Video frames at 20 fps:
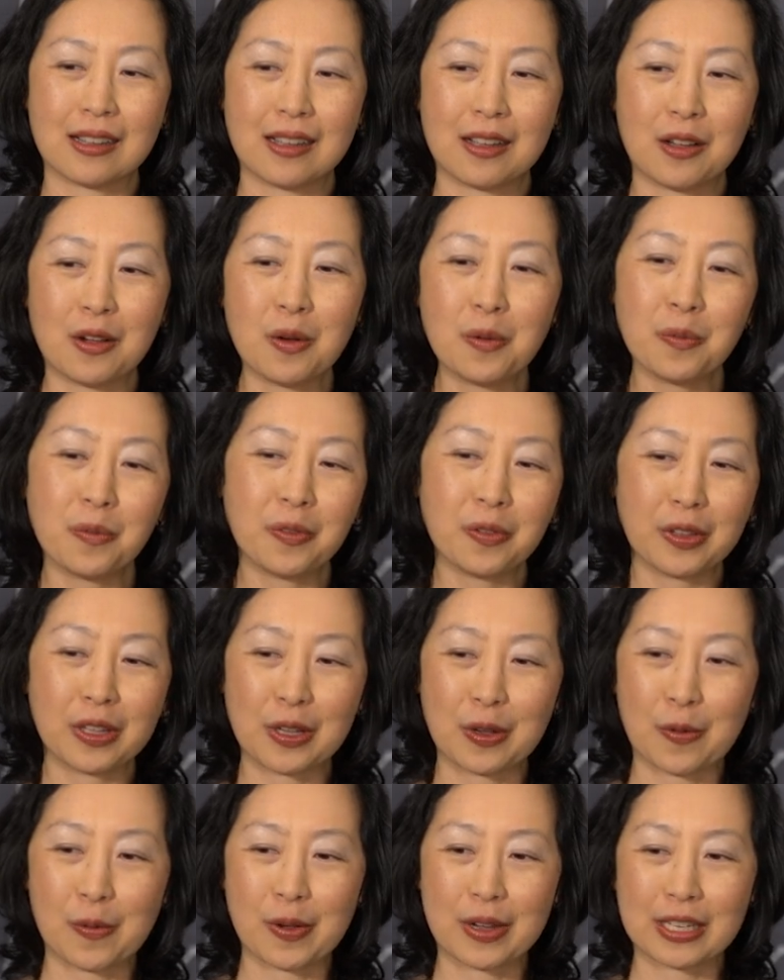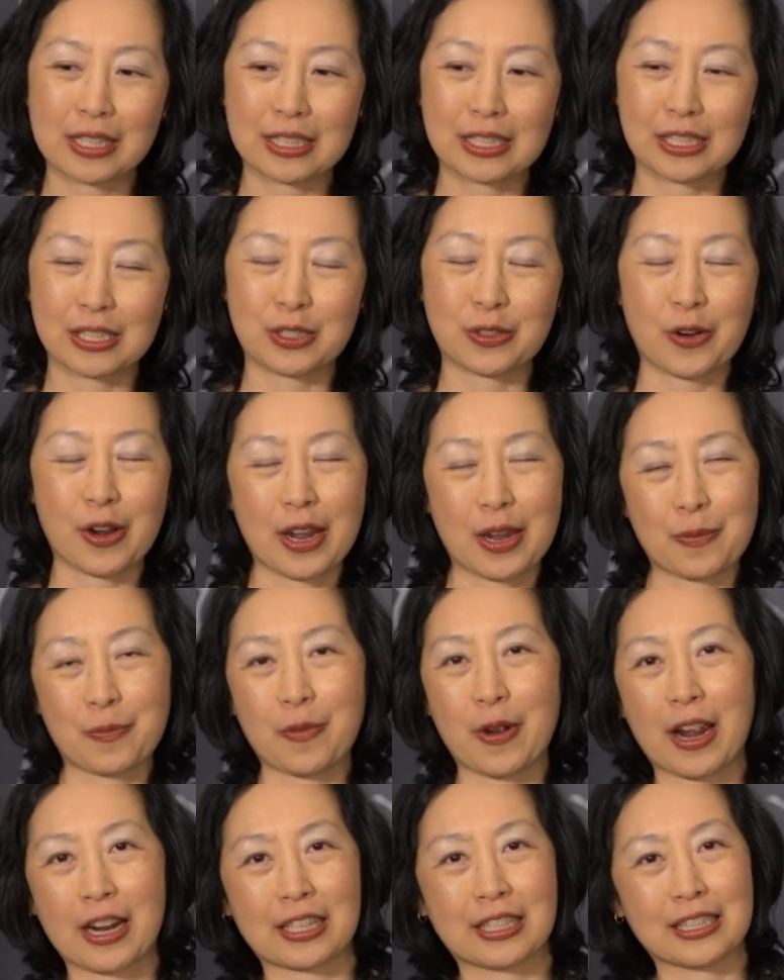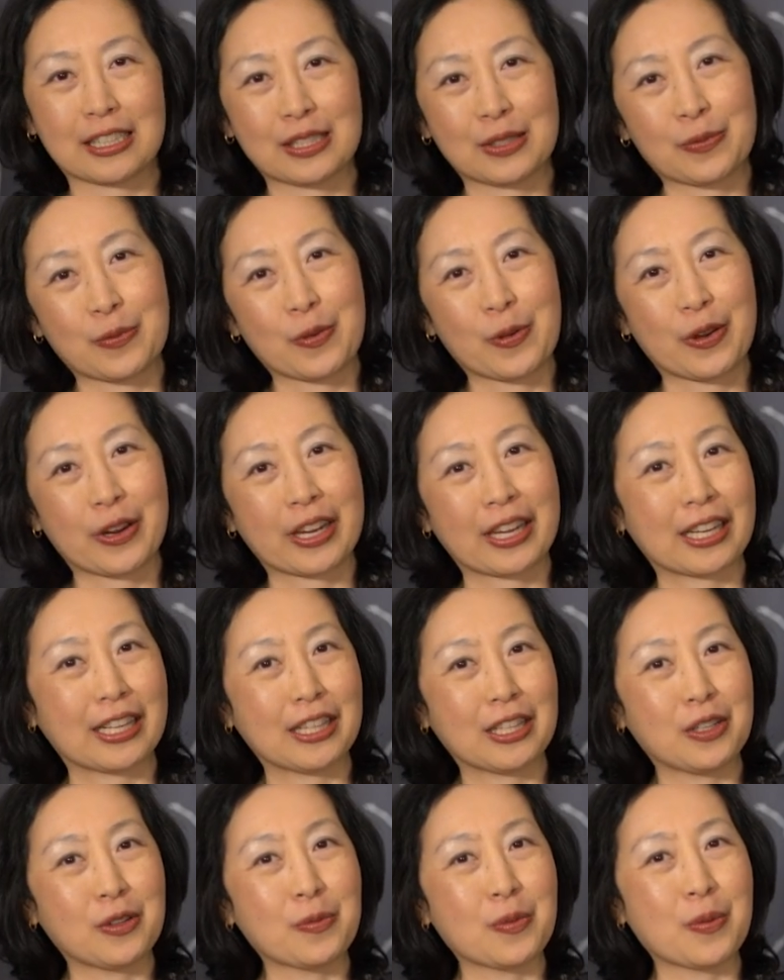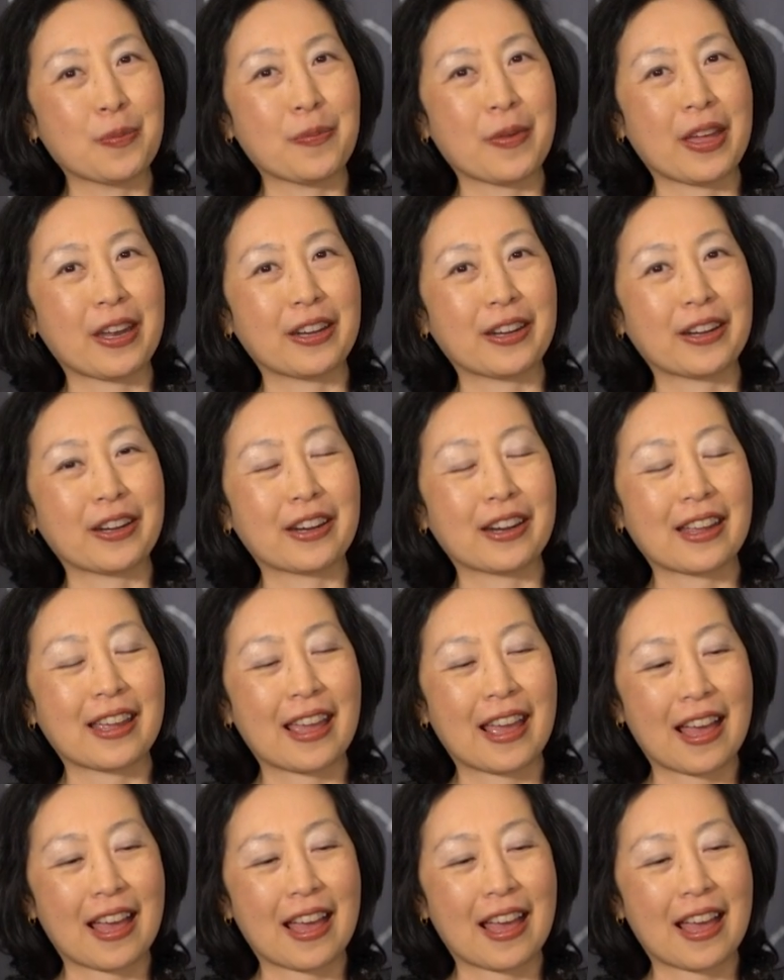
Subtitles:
hopefully going to try and practice more and get a little bit better.